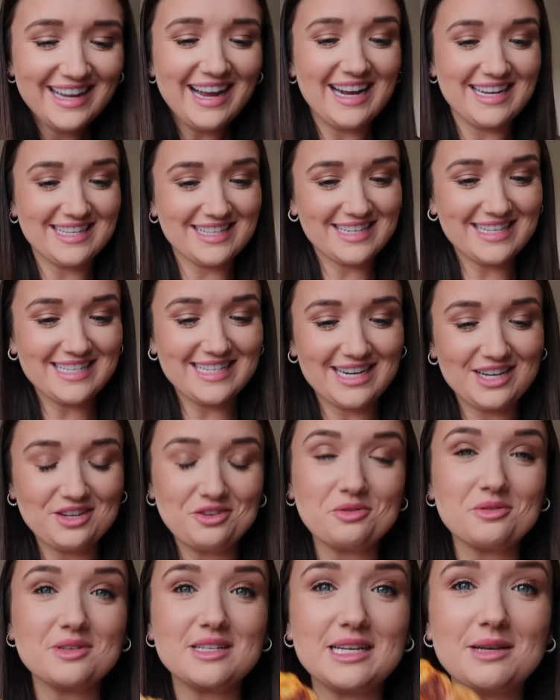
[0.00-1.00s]
As I said,
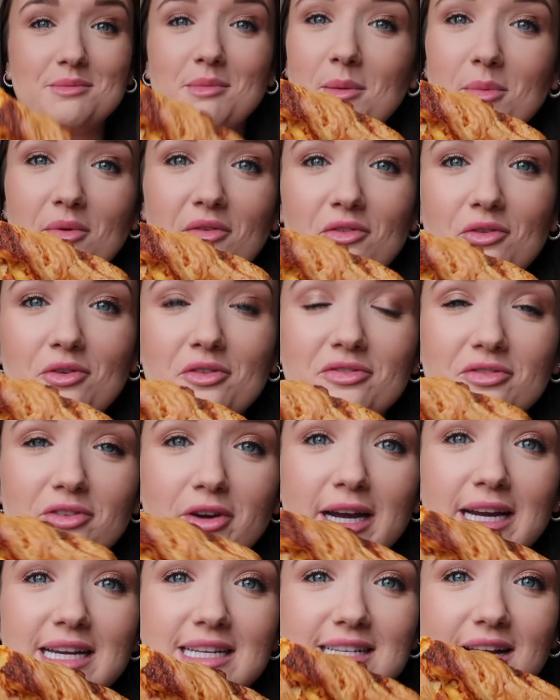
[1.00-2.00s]
you'll see me before 3.